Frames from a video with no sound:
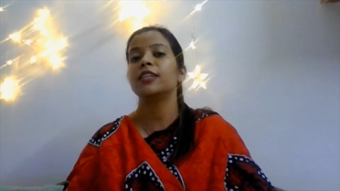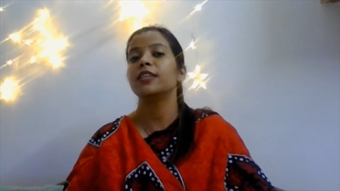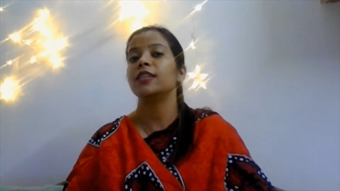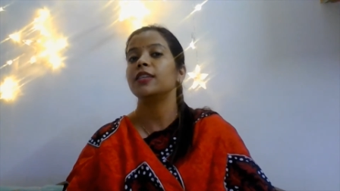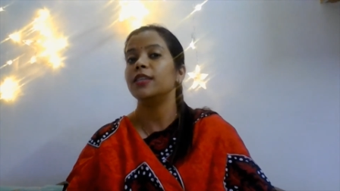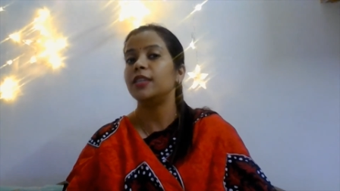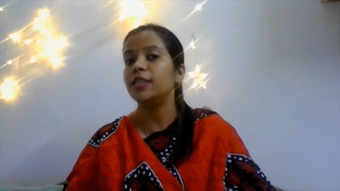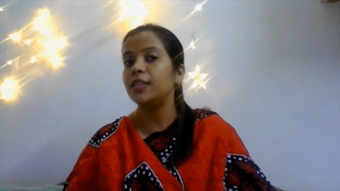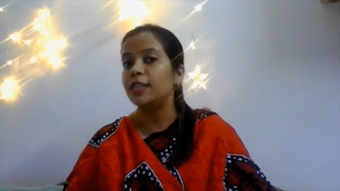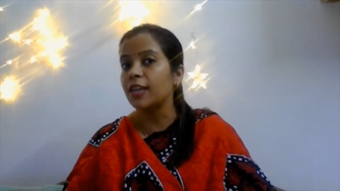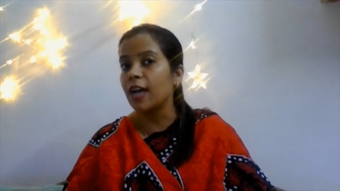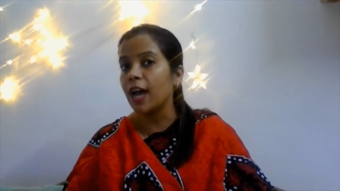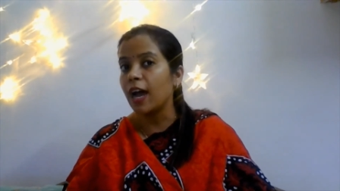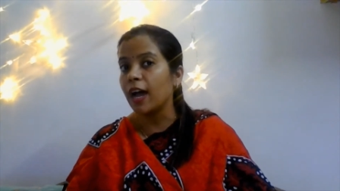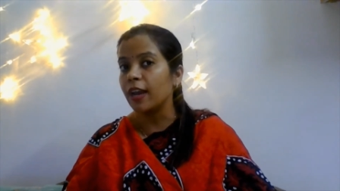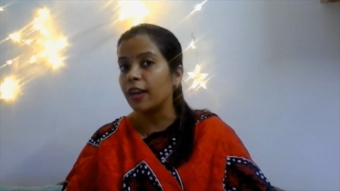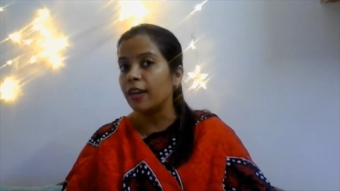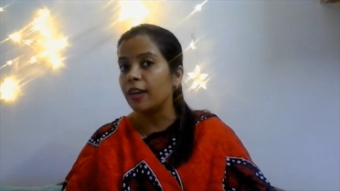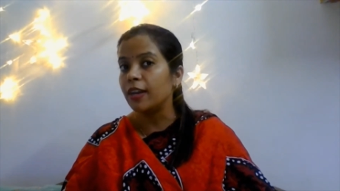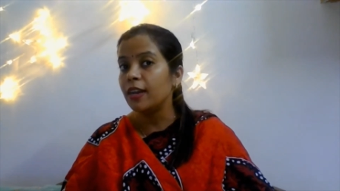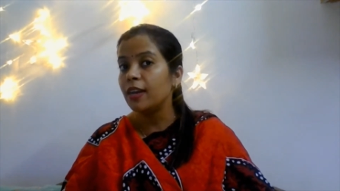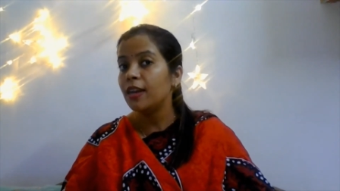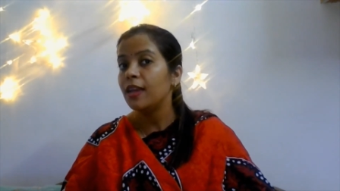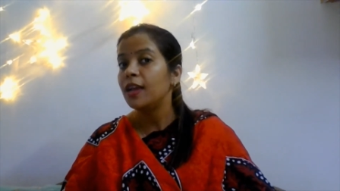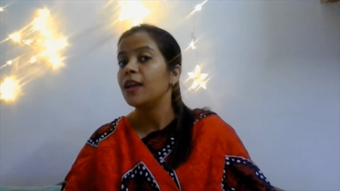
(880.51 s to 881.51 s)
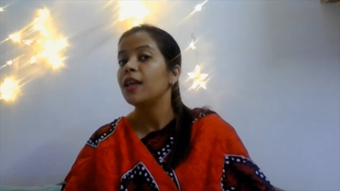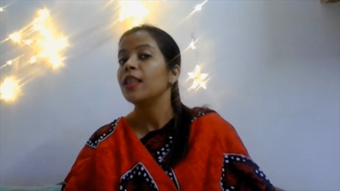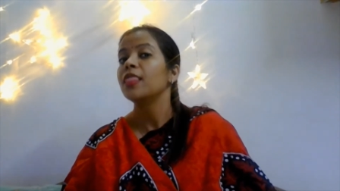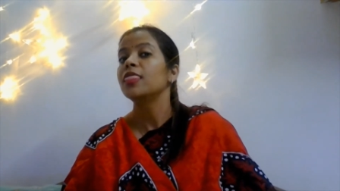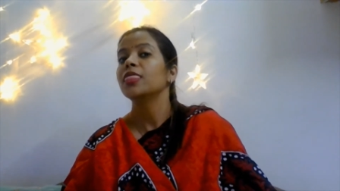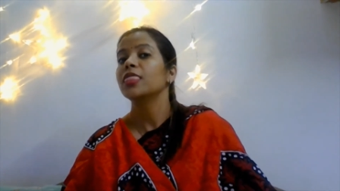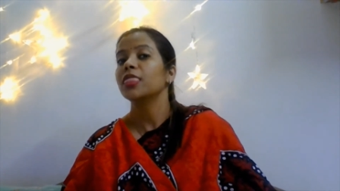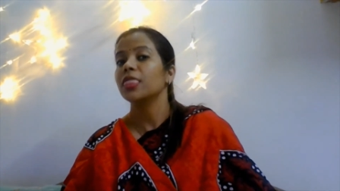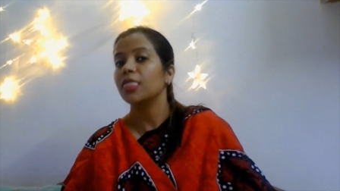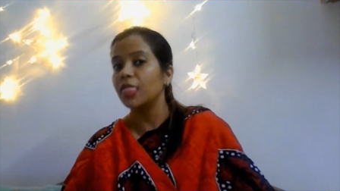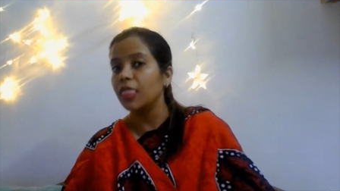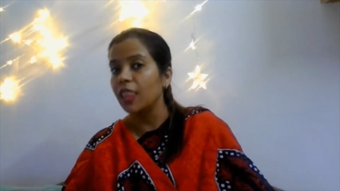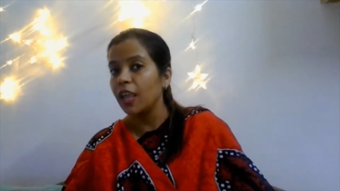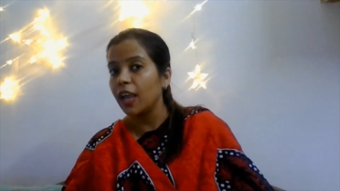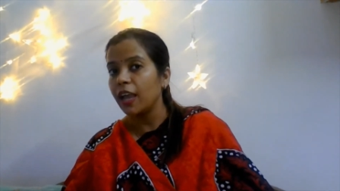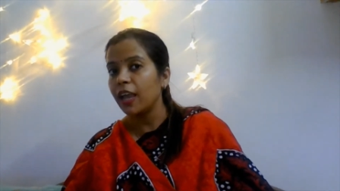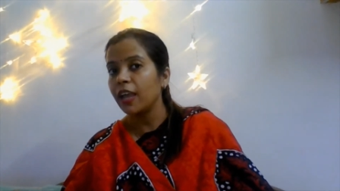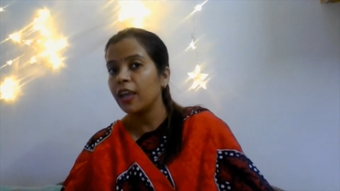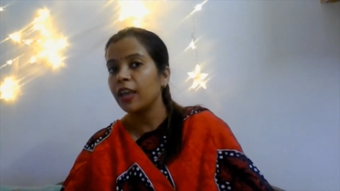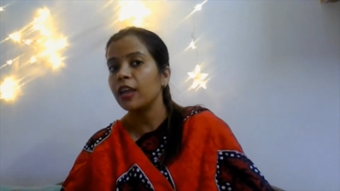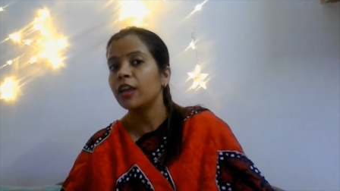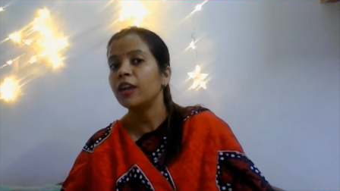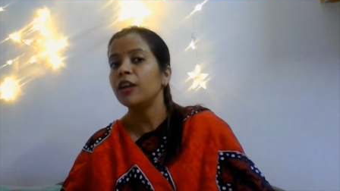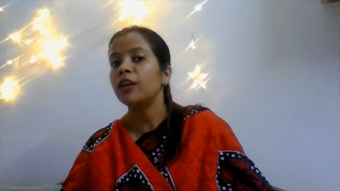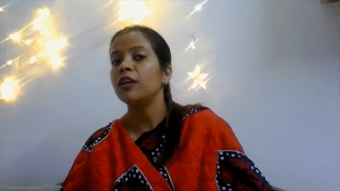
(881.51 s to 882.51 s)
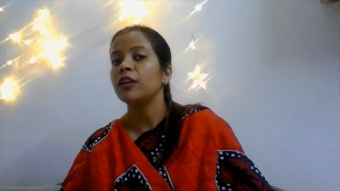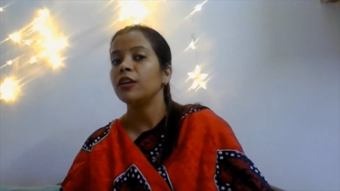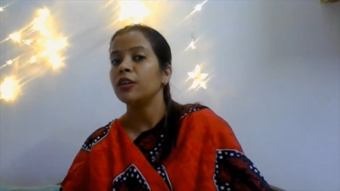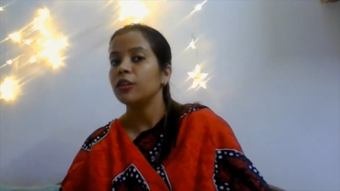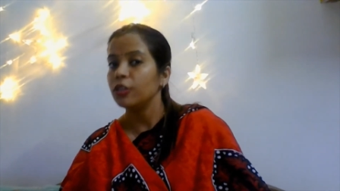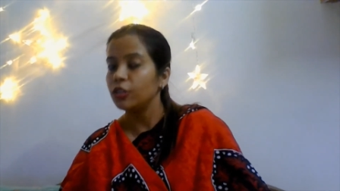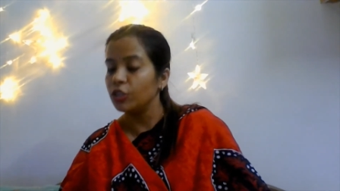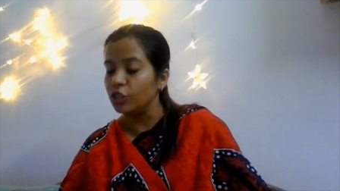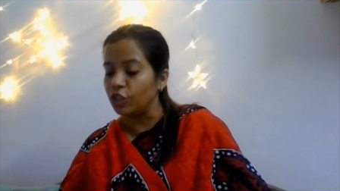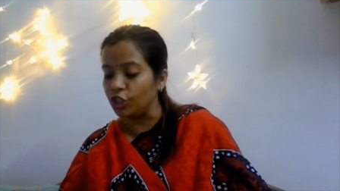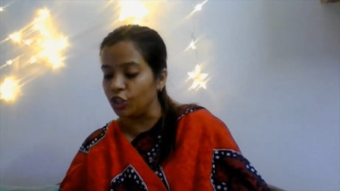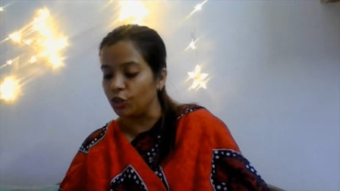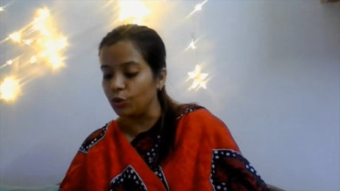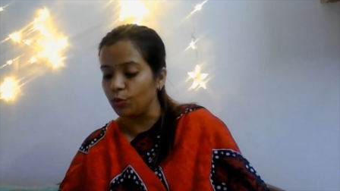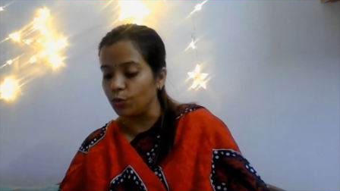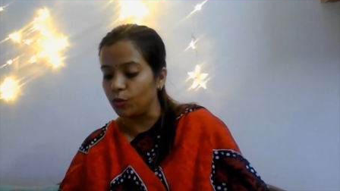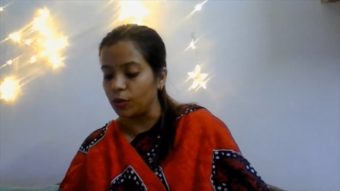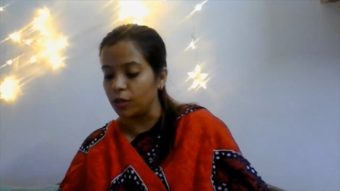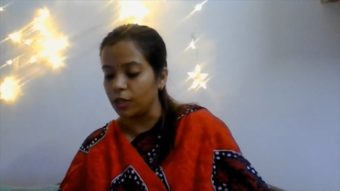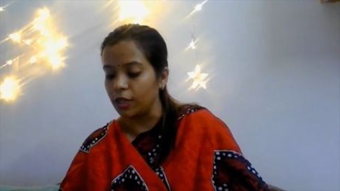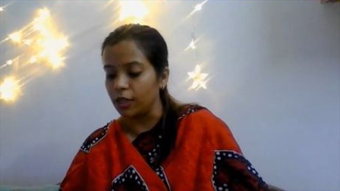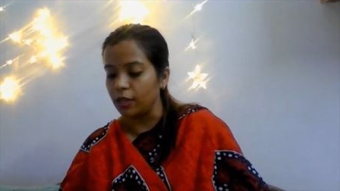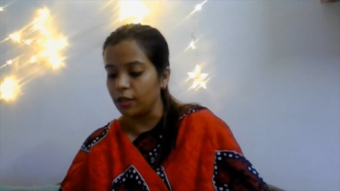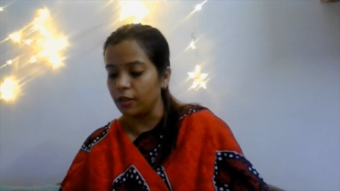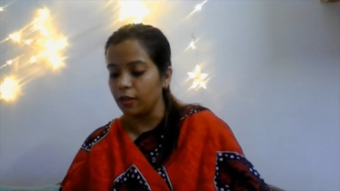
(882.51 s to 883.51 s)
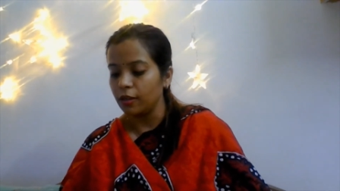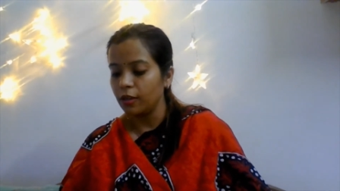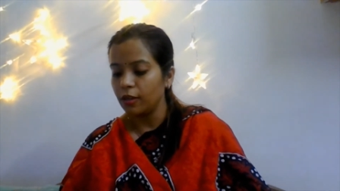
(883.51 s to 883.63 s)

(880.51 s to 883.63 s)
done their duty.